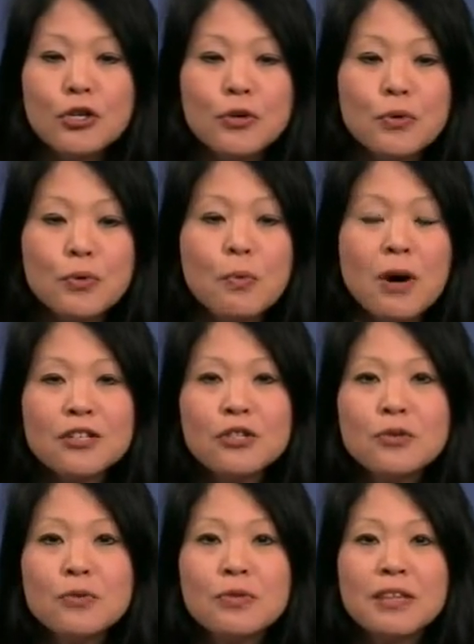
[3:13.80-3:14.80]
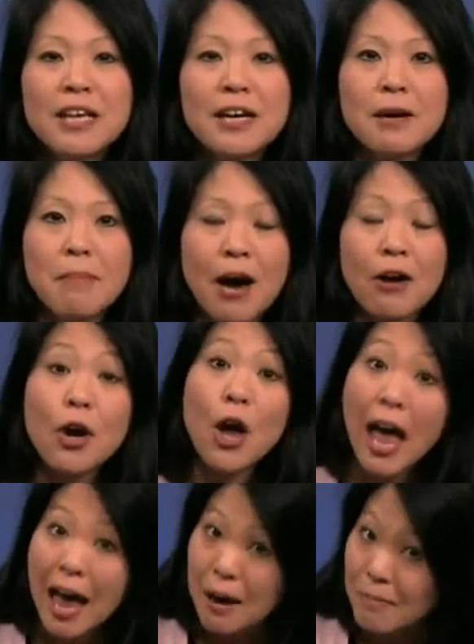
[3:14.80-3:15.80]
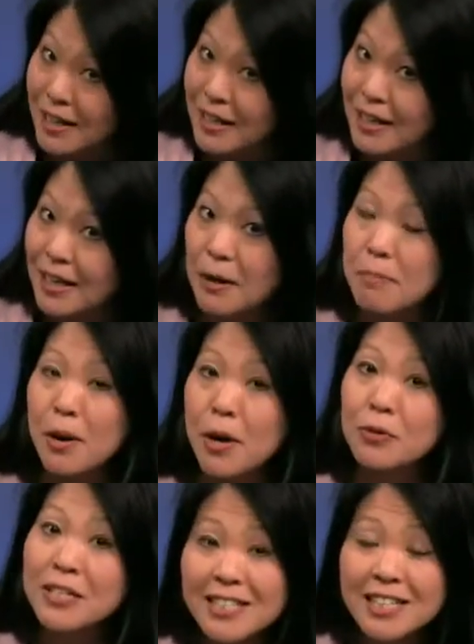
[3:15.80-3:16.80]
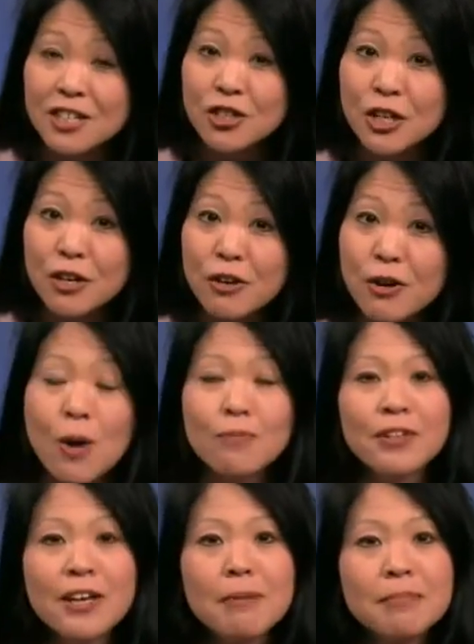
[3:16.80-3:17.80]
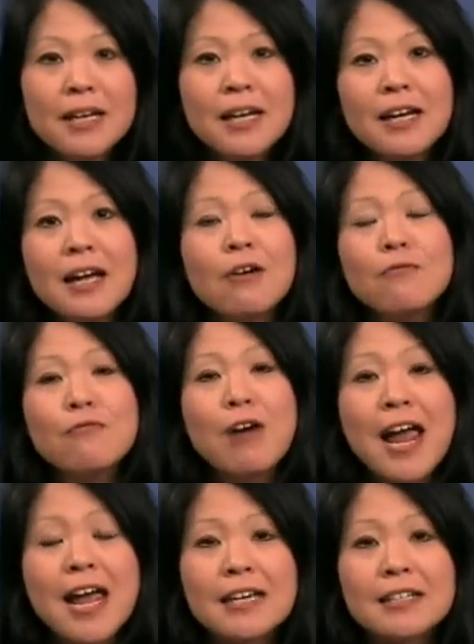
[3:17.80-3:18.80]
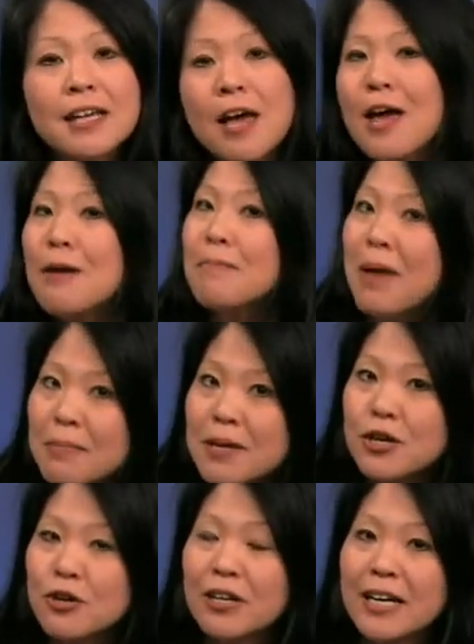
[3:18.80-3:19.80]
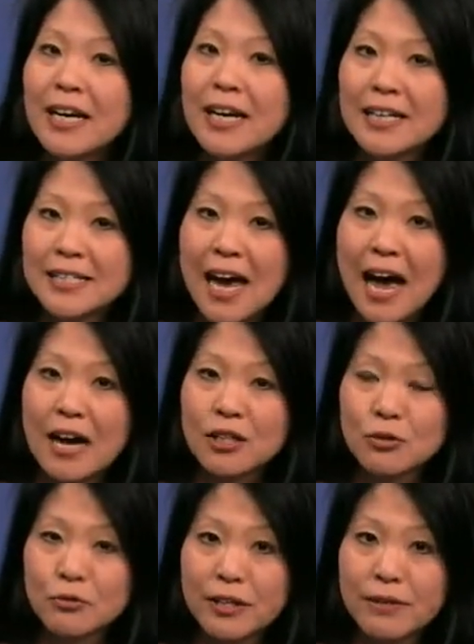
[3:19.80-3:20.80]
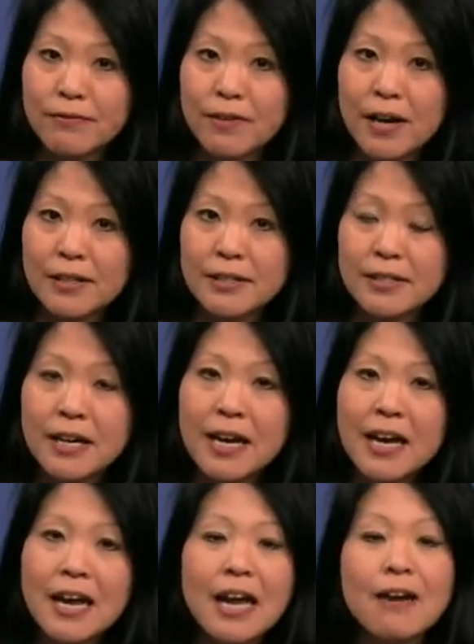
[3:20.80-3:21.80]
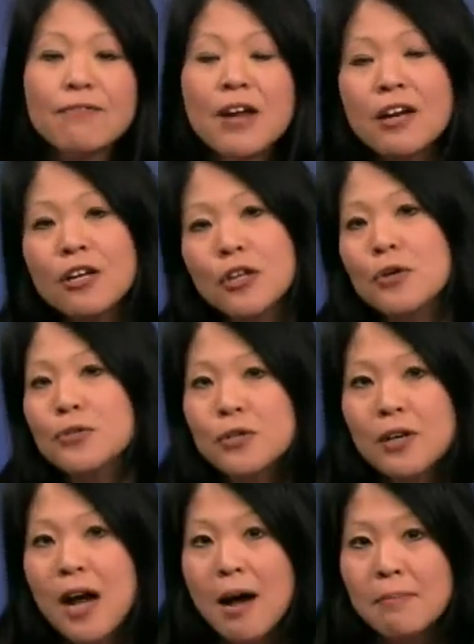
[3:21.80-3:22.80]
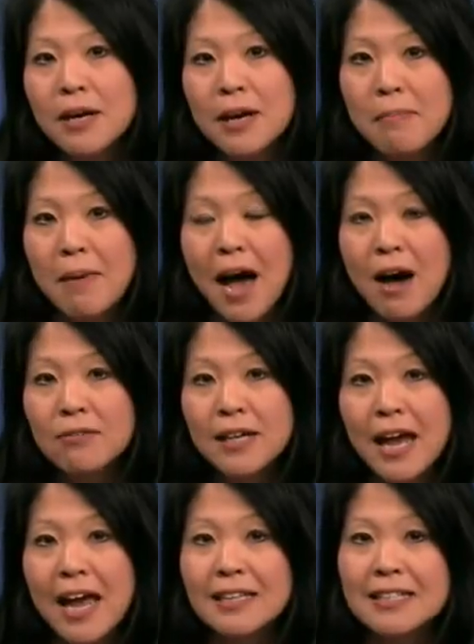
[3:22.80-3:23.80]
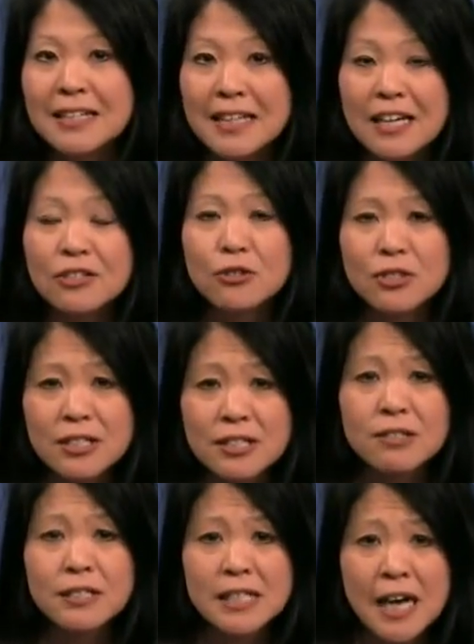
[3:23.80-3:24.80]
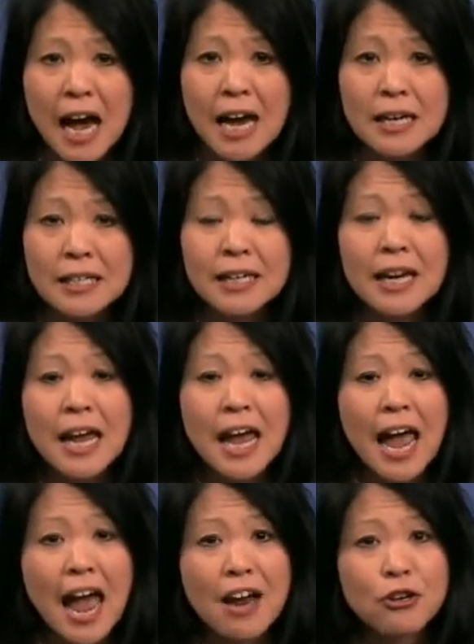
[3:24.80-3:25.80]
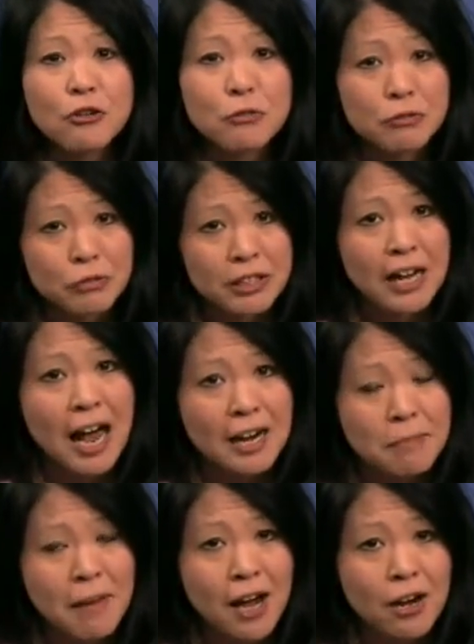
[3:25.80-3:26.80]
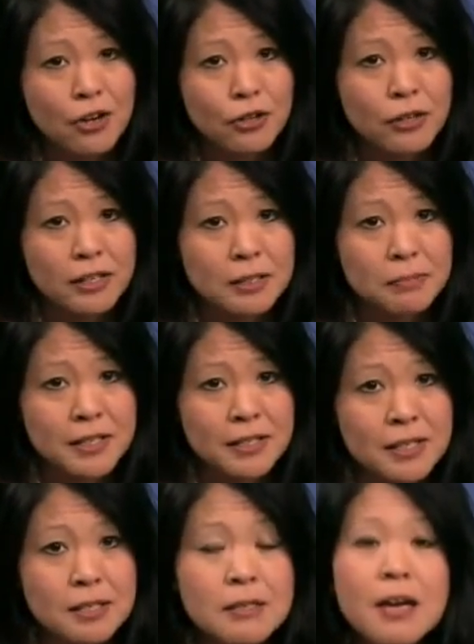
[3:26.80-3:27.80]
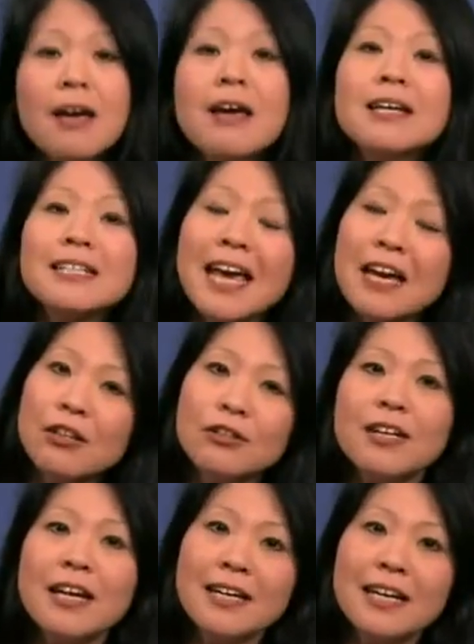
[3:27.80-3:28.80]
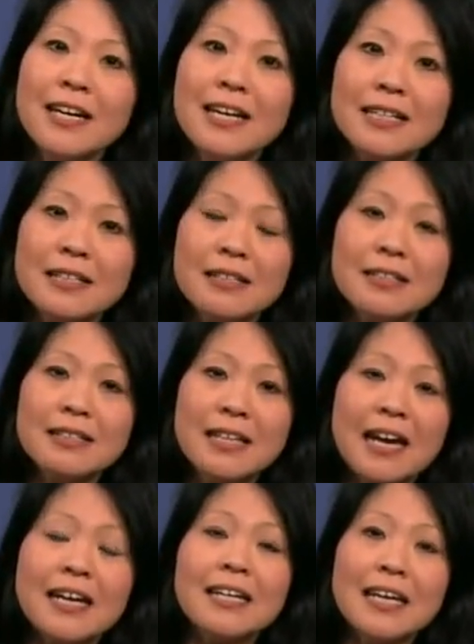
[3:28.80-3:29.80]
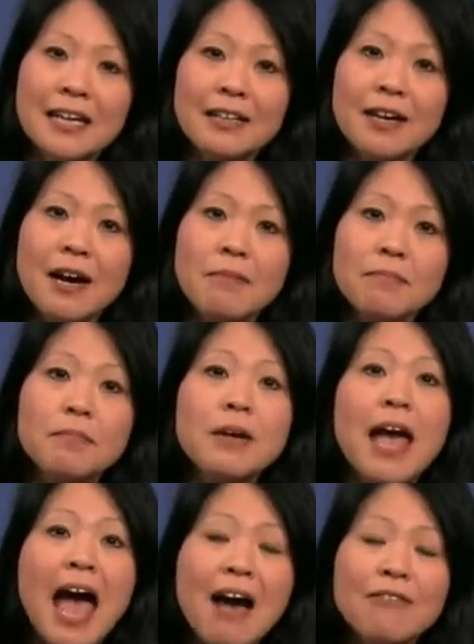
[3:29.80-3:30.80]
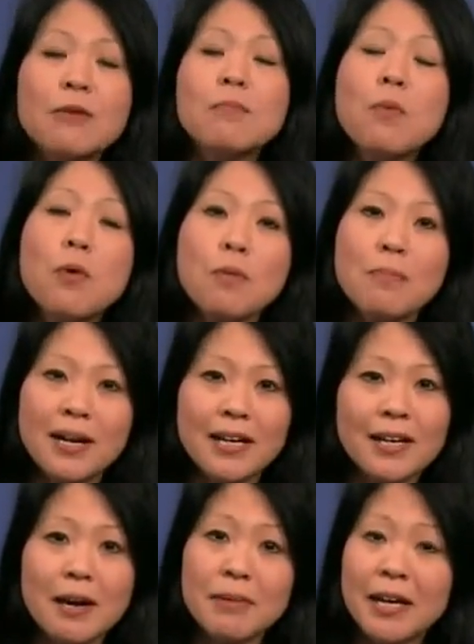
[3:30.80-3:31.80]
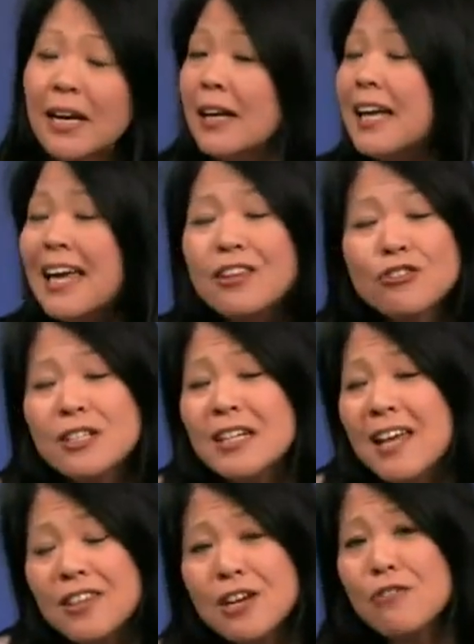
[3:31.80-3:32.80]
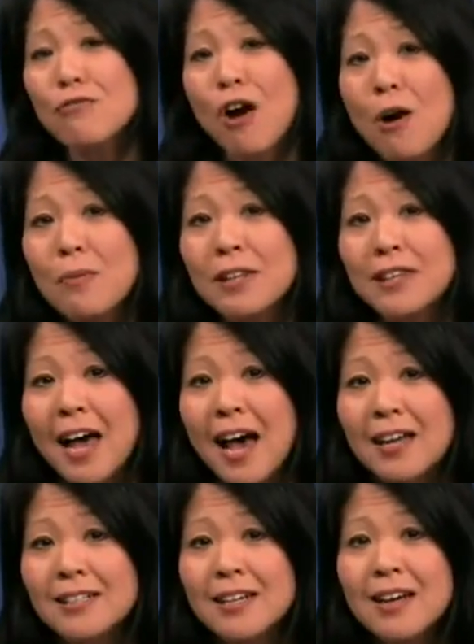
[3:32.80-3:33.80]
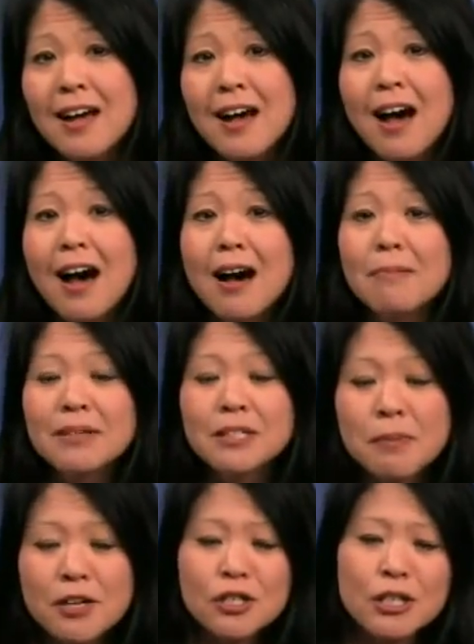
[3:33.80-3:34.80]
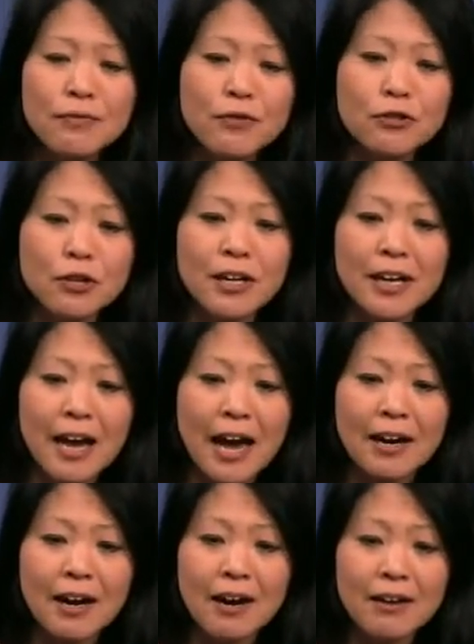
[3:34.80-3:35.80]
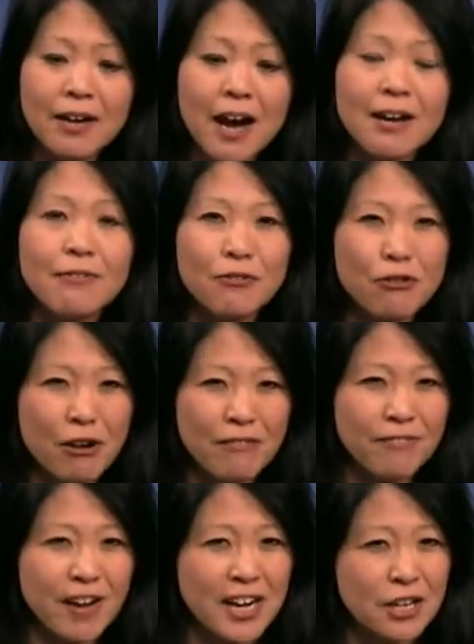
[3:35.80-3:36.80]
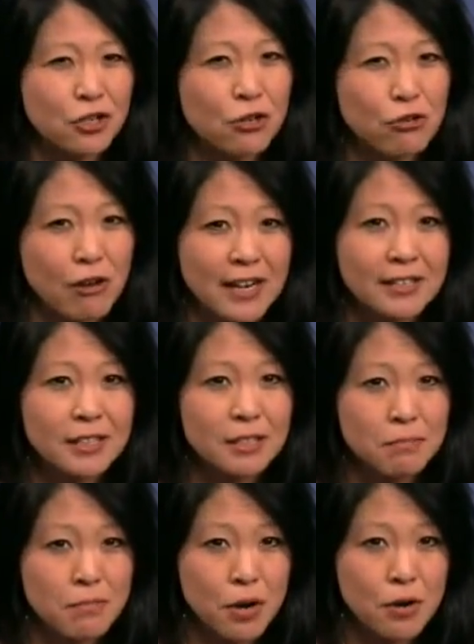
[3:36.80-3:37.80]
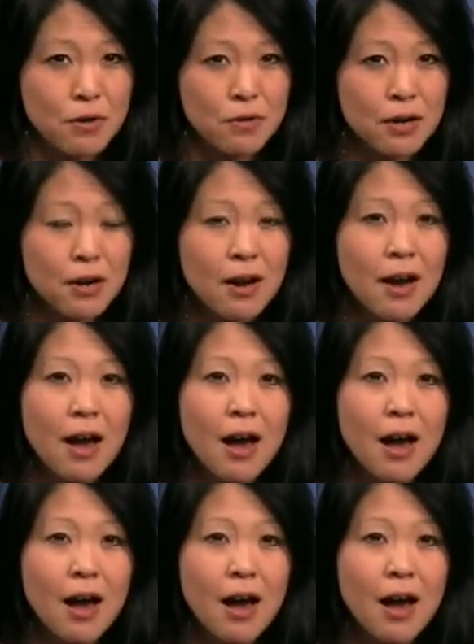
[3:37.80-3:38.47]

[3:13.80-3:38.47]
you want to think about, am I getting a bonus this year? Hopefully I'm getting a raise. Maybe you're getting a tax refund. If none of those are coming about and things are still tight and you're cutting back on your expenses, take a look at getting a second income, having more money coming in. And there's nothing wrong with that, especially if you're looking at kind of financial crisis mode.